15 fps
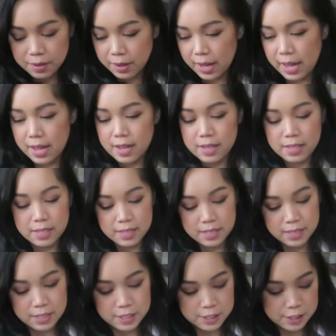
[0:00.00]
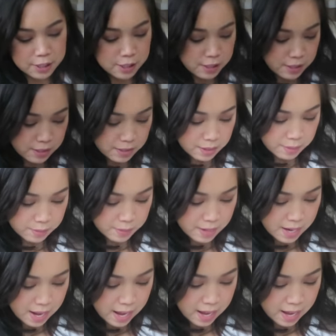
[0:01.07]
Okay. So
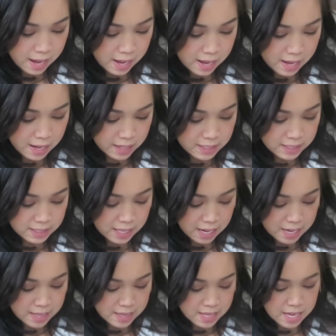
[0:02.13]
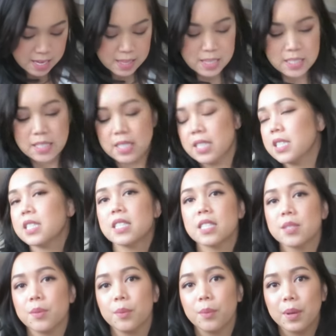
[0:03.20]
next, I think this
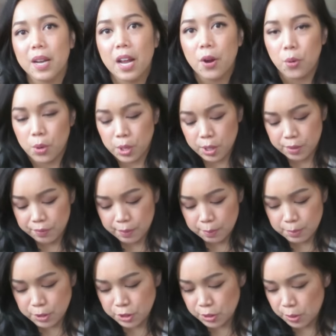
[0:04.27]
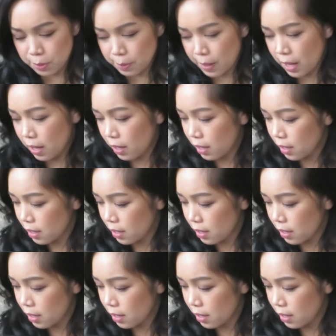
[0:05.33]
is what I ordered from Soma.